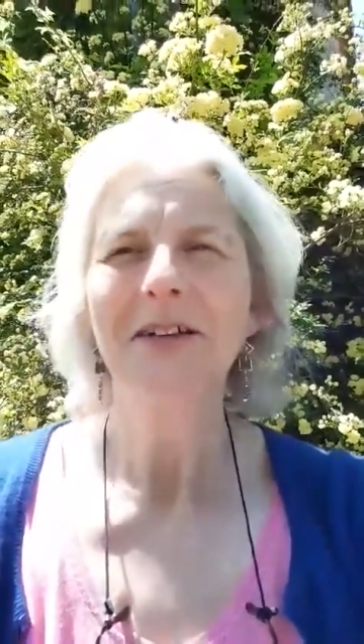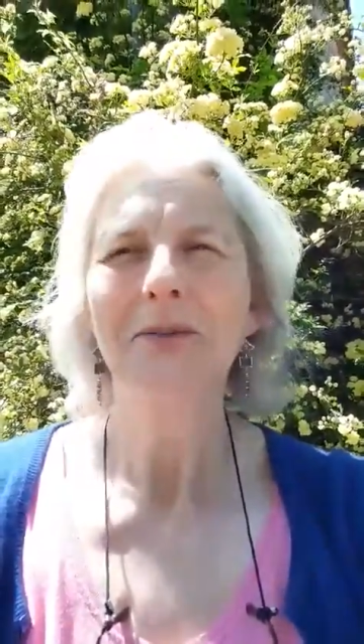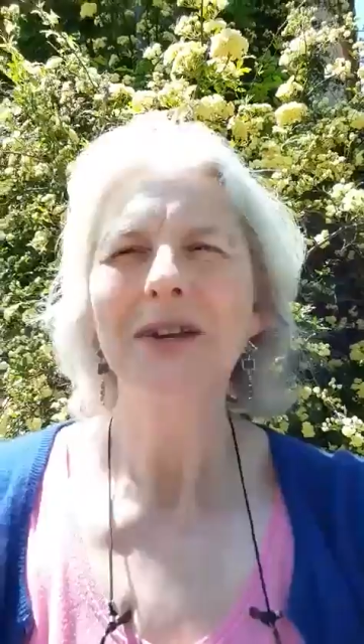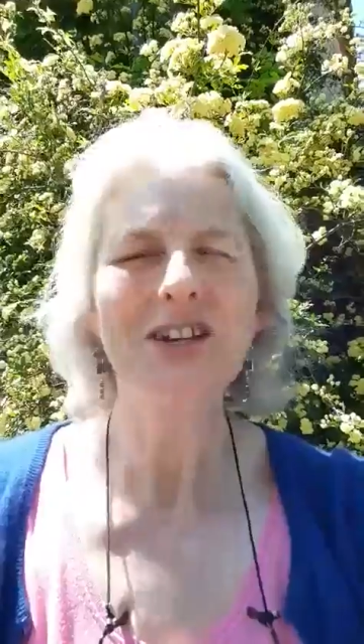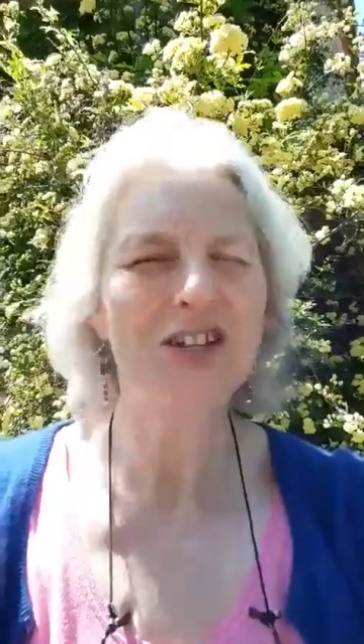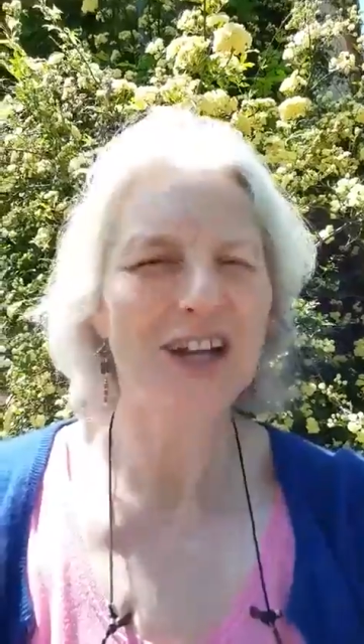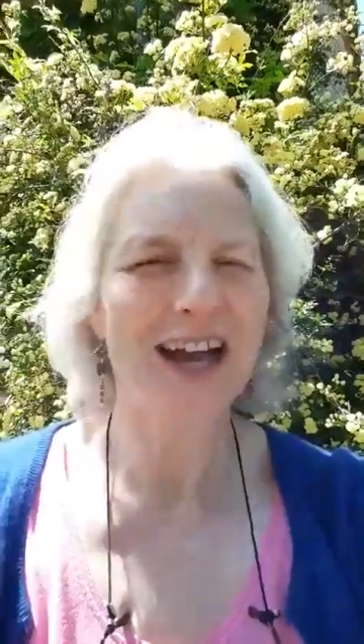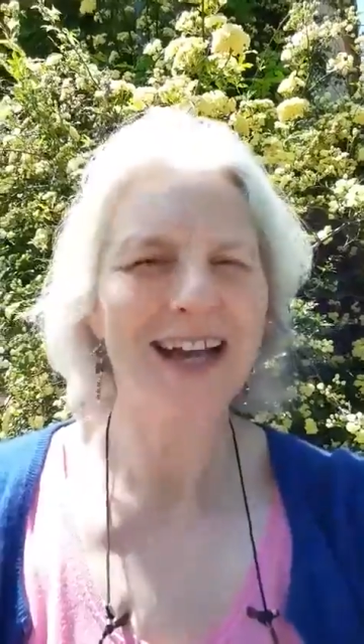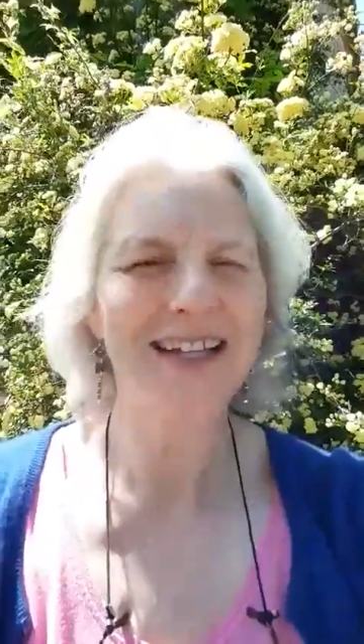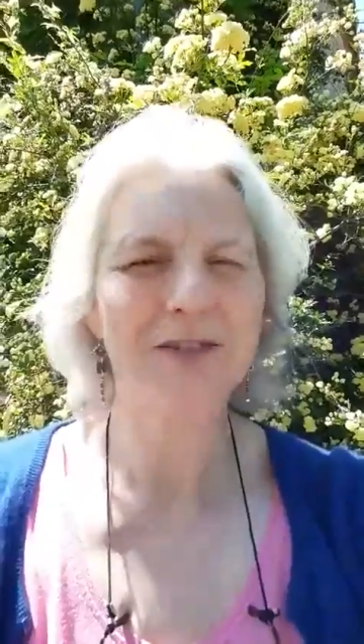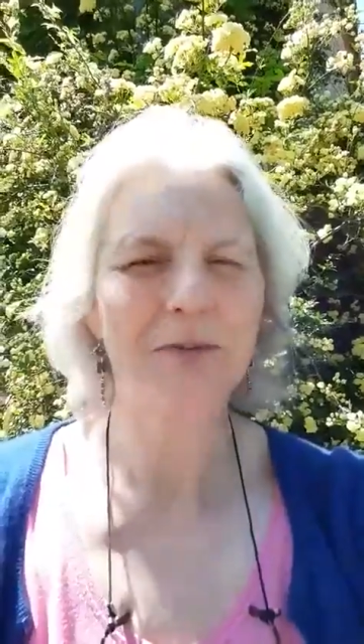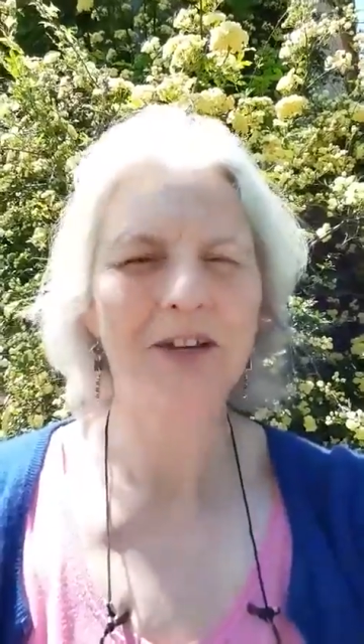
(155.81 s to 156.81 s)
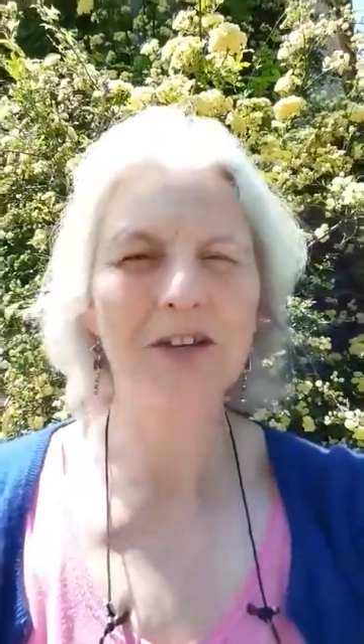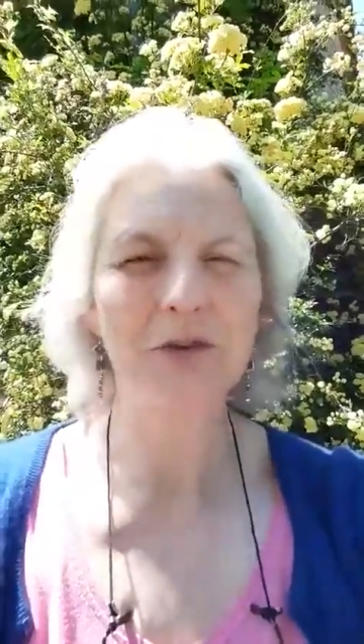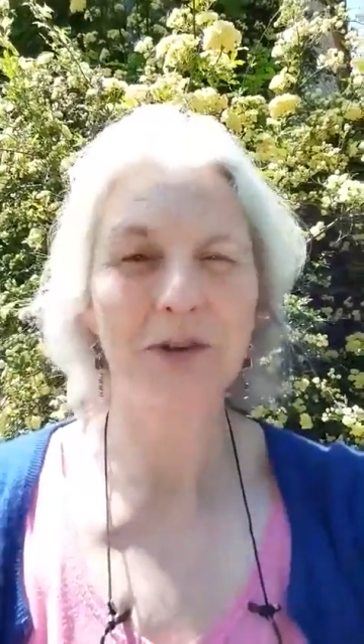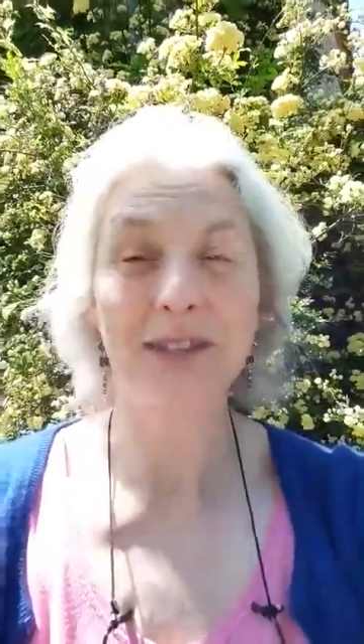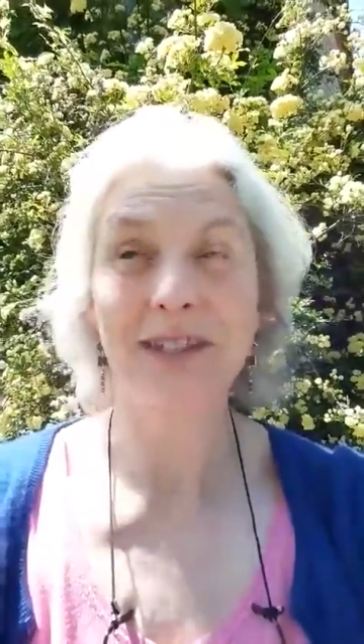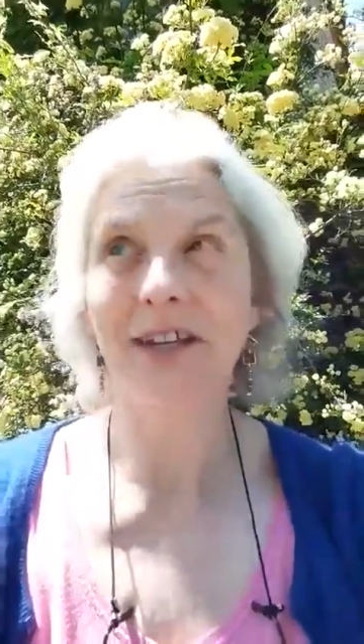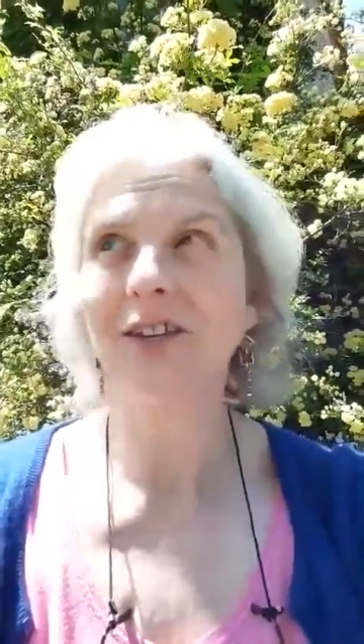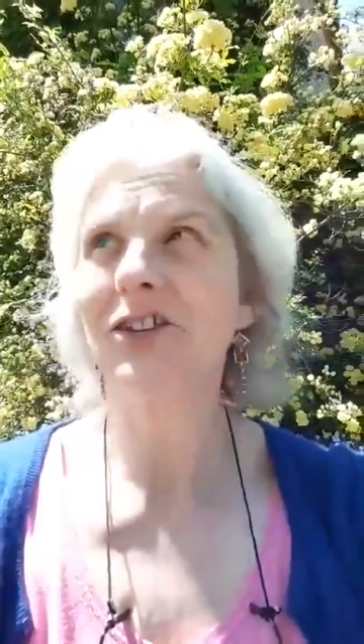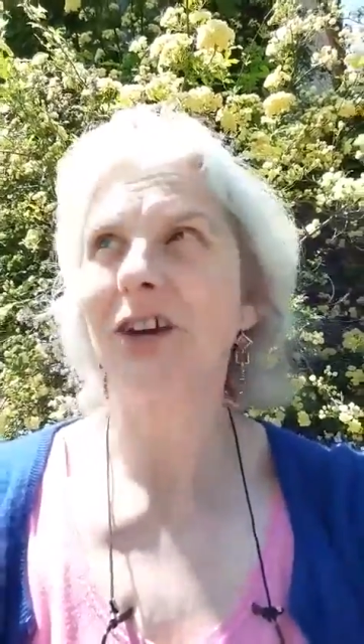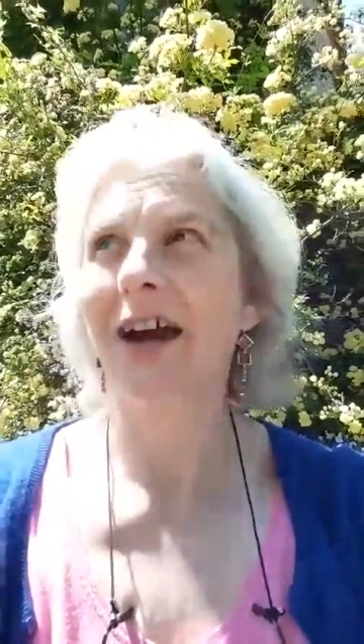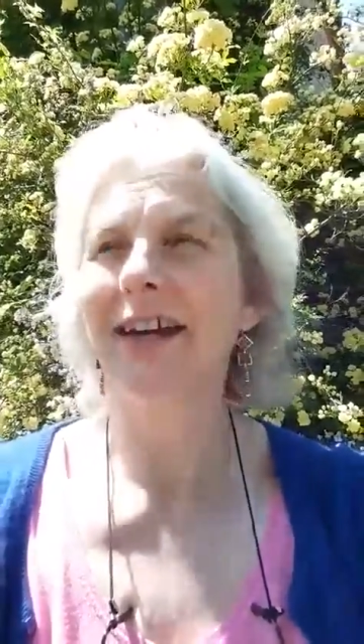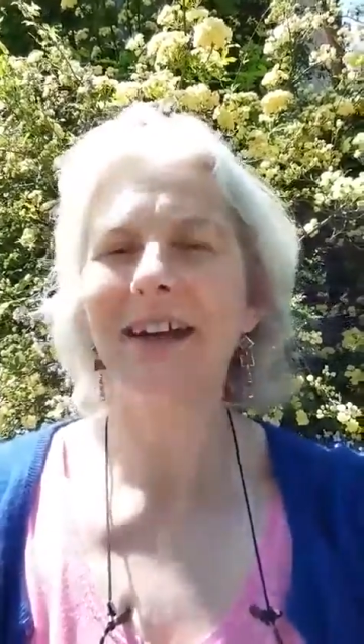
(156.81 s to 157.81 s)
We chat, we enjoy the
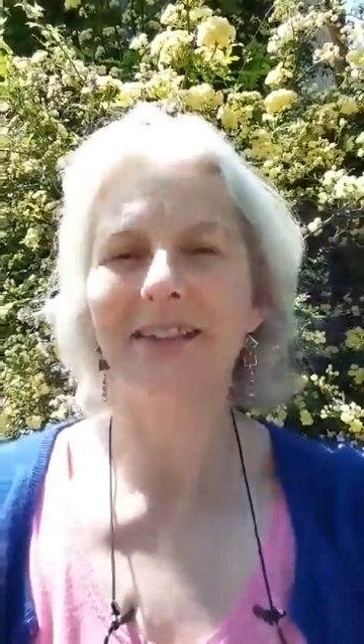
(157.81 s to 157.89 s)
sunshine